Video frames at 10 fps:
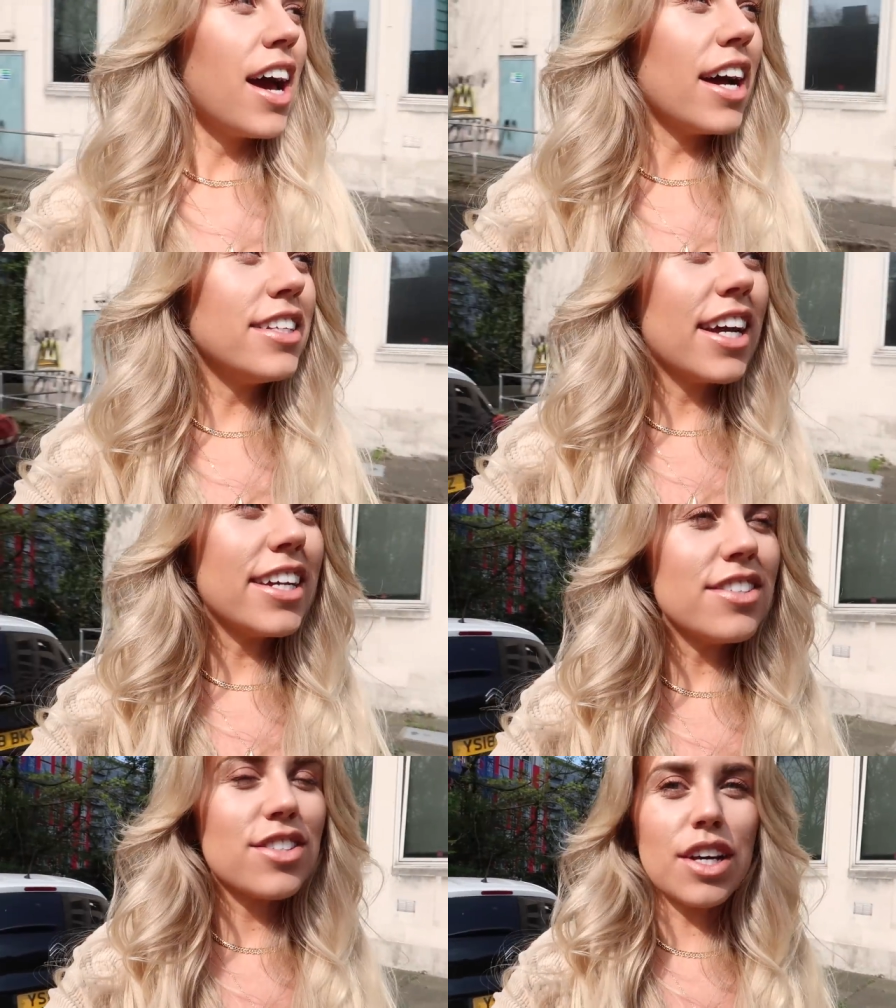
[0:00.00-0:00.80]
and
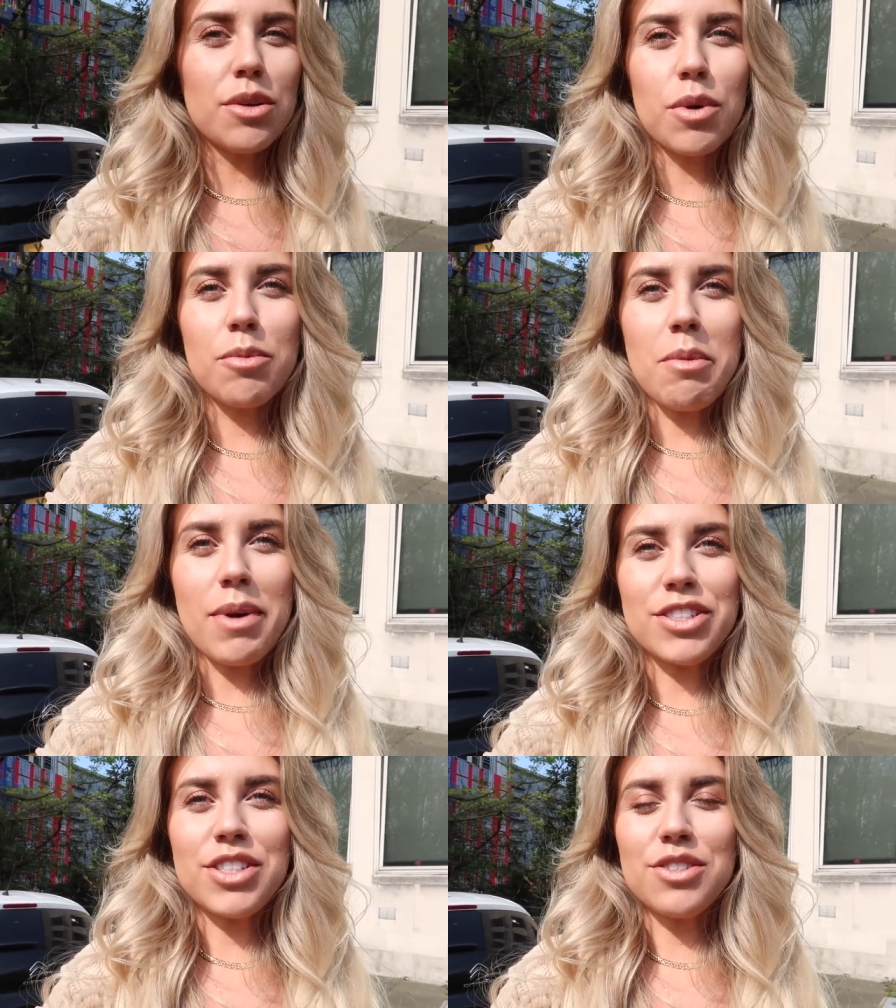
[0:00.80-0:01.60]
yet it's so warm in
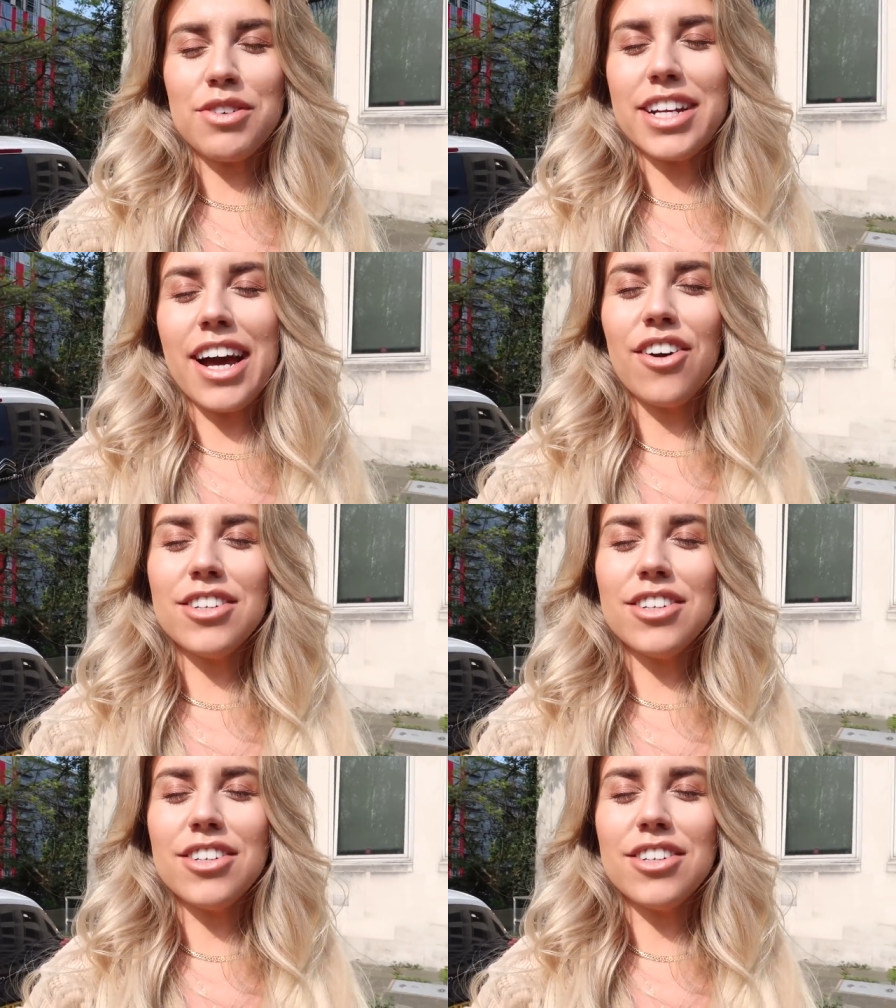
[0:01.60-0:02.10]
Manchester right now.